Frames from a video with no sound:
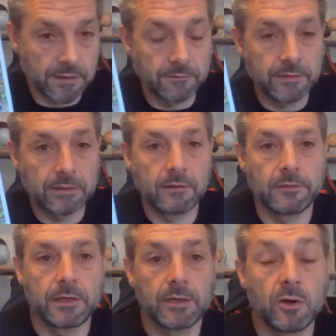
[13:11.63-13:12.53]
They're very,
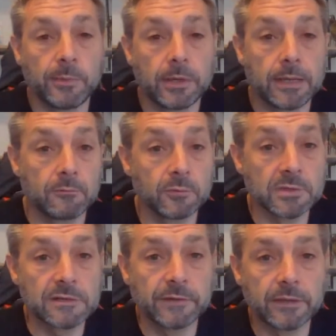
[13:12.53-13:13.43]
very common, and they're
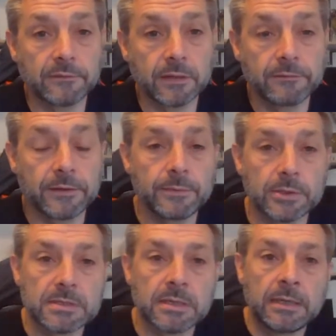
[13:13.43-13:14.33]
also very, very
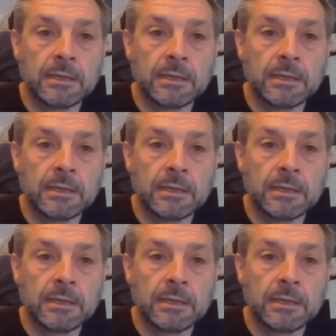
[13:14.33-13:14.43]
venomous.